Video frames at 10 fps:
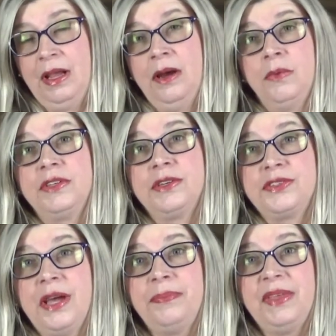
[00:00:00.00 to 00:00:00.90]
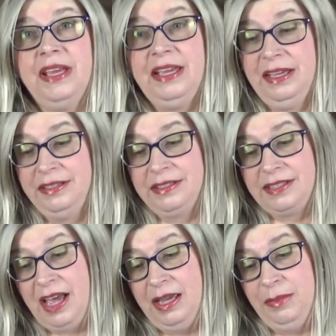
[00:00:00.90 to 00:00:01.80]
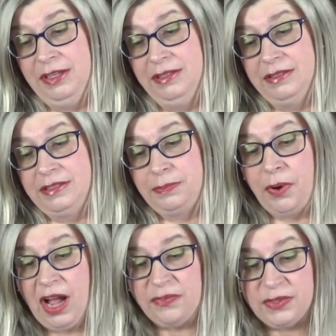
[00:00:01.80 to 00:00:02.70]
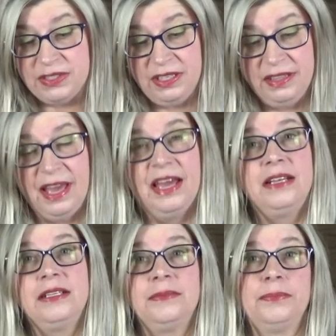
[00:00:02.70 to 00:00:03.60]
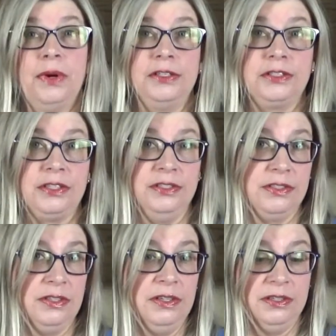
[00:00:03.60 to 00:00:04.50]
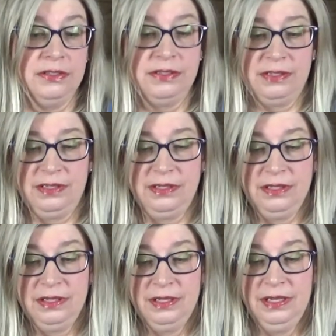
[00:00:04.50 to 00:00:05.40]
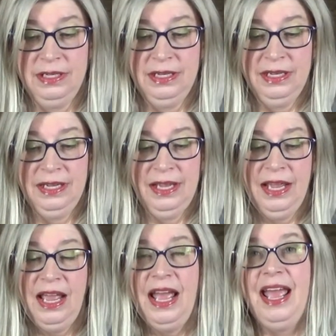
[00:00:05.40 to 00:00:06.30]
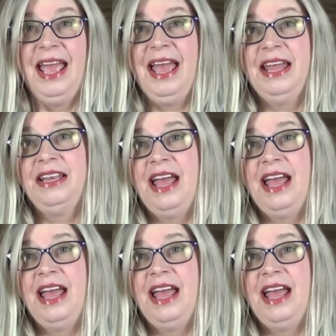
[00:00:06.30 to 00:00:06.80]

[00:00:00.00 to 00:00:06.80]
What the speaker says: Was there something in Simon's prophecy that brought concerns? And